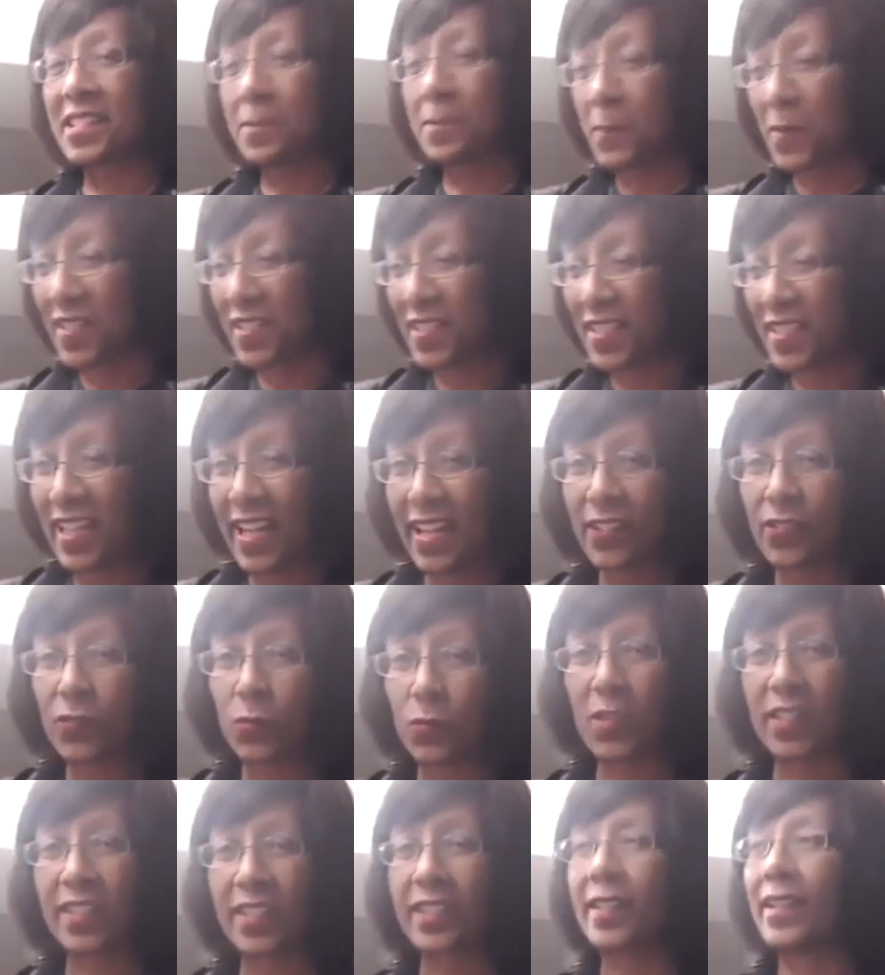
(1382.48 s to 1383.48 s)
in the next
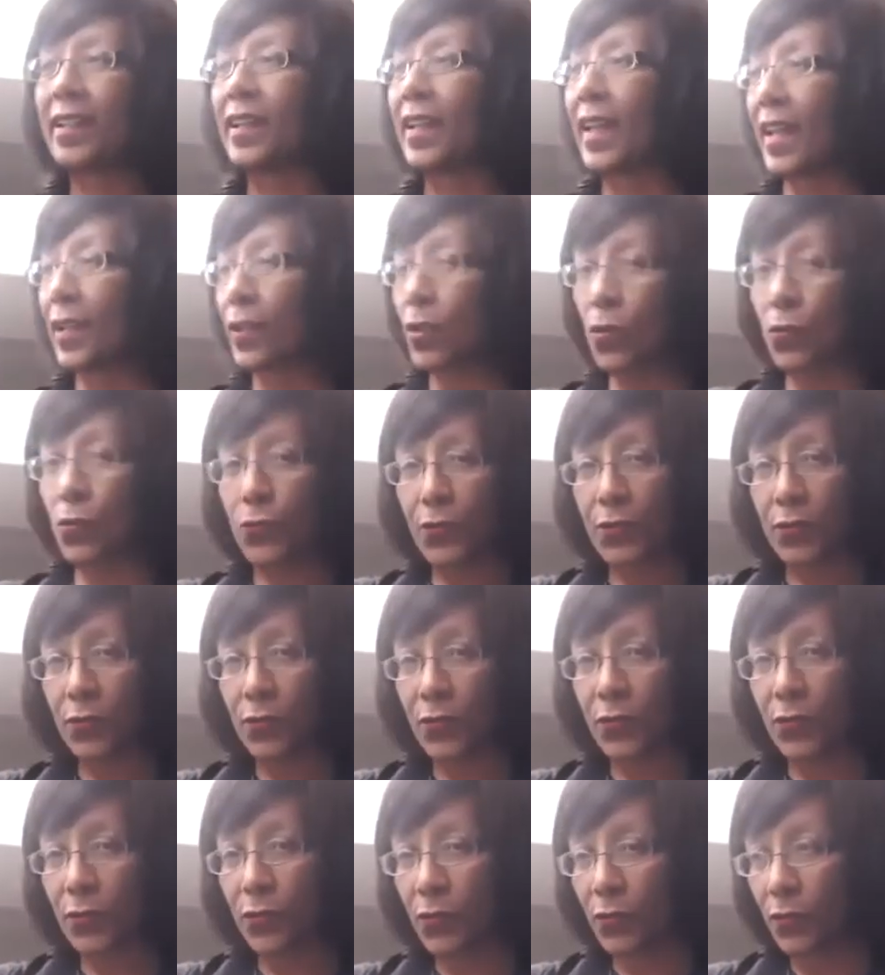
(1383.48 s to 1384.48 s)
one and go
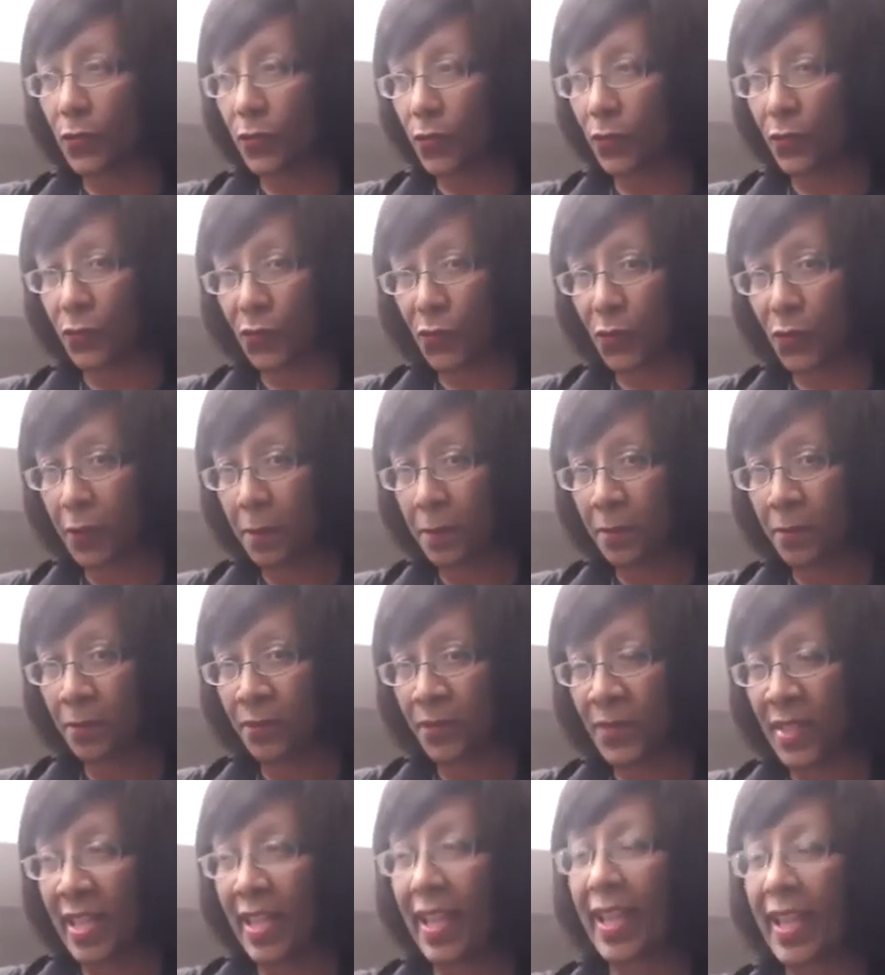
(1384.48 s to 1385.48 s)

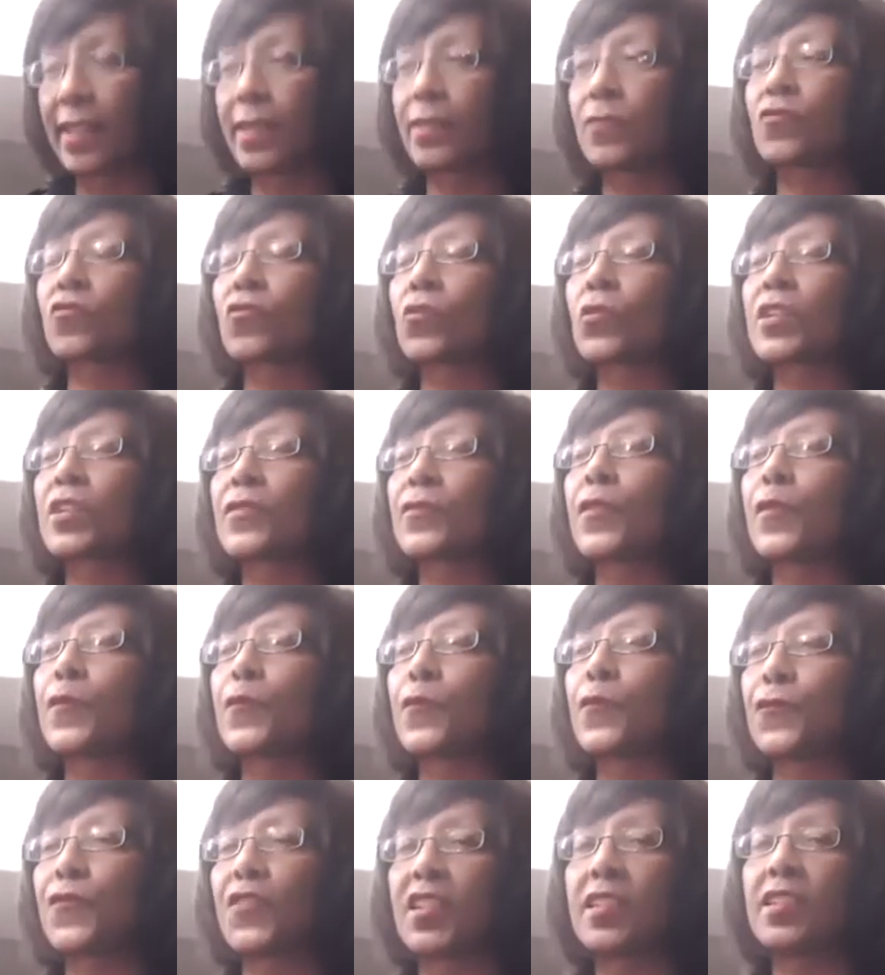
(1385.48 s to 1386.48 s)
and sort of
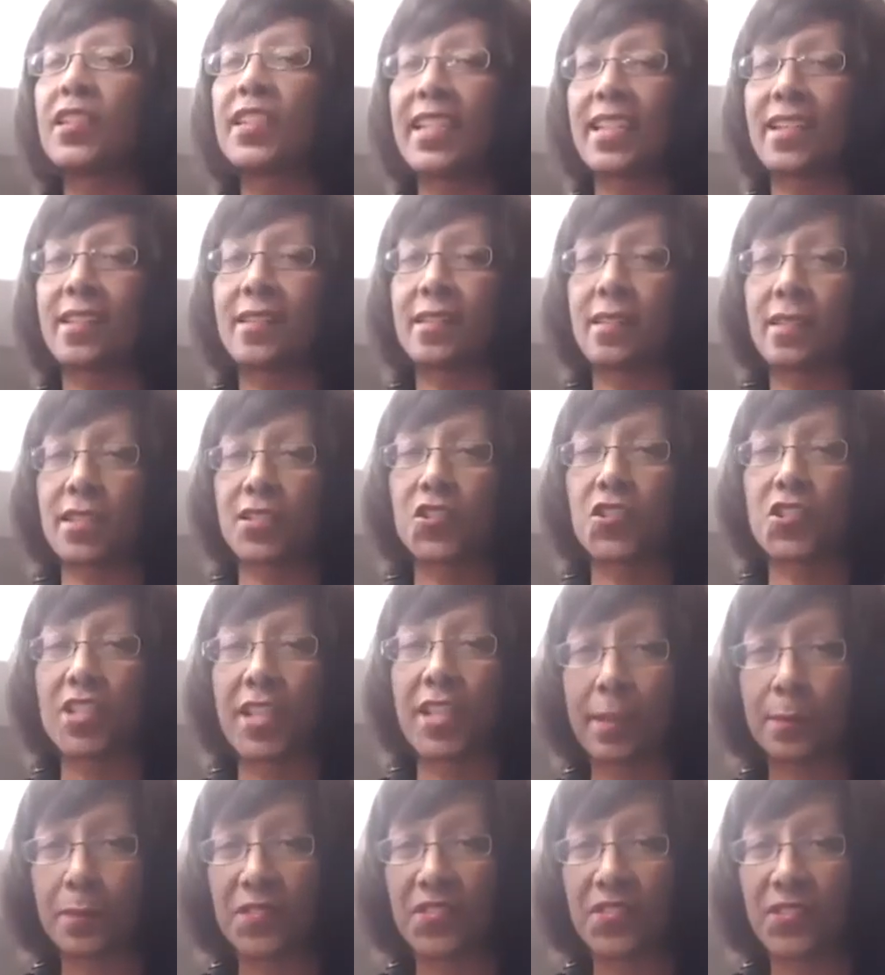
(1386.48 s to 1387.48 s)
fill in the
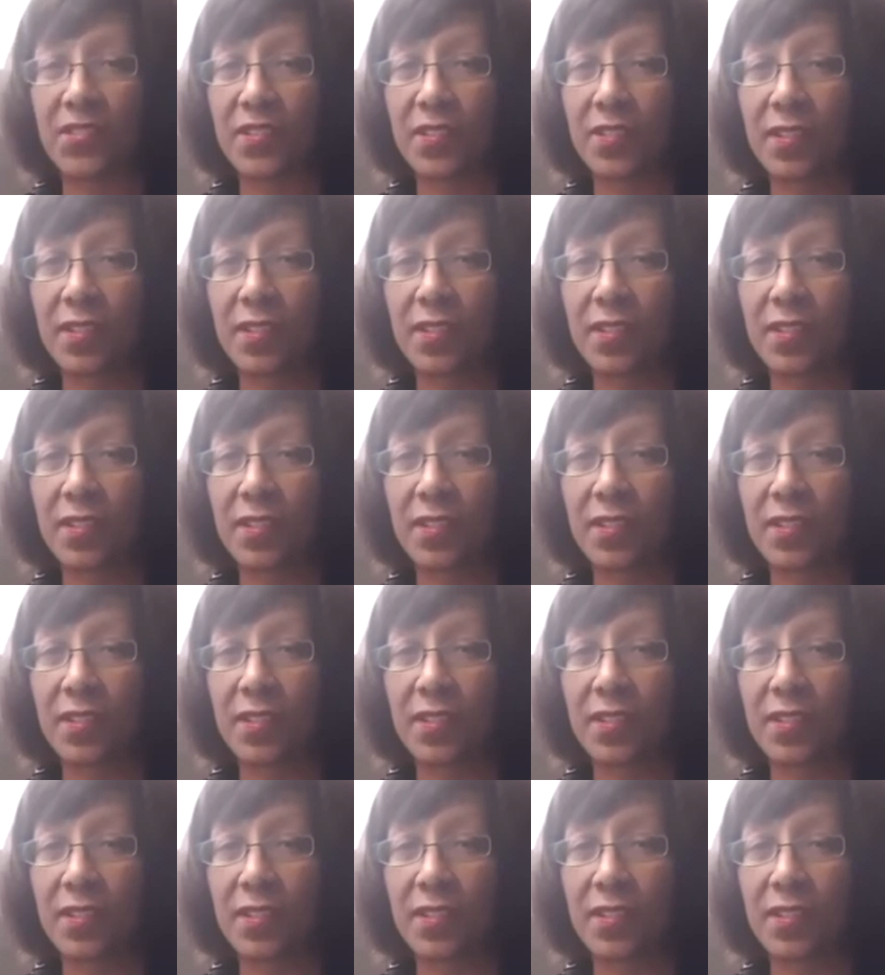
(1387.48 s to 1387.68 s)
shapes.